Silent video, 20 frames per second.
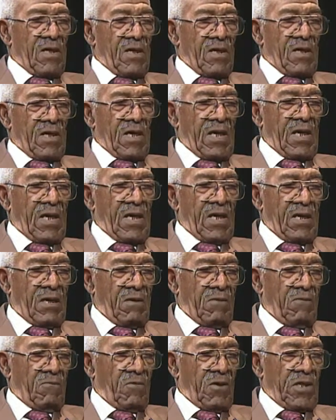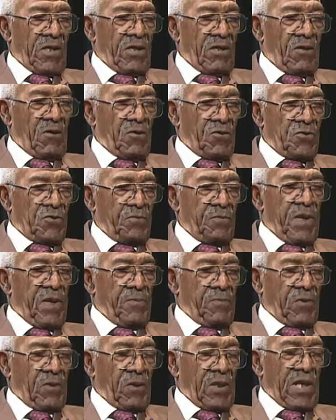And when those
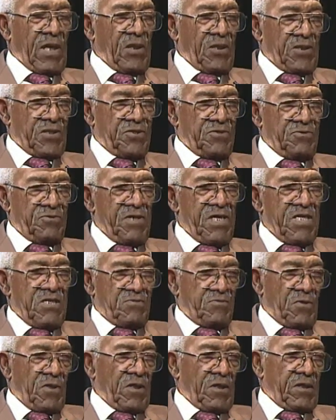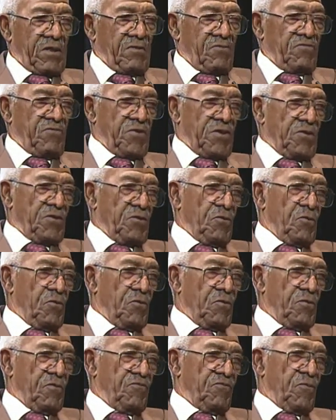people on the streets were looking for
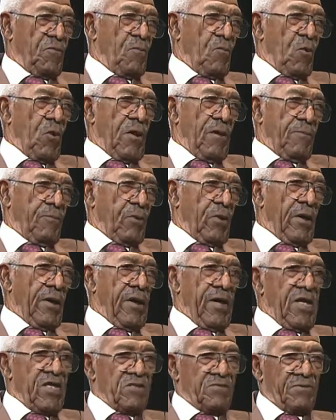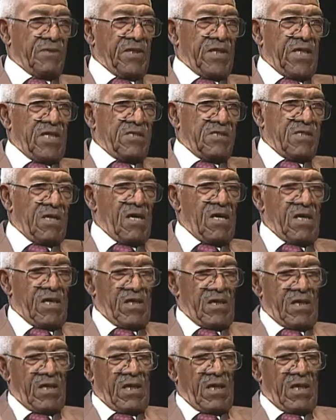more employees, when they started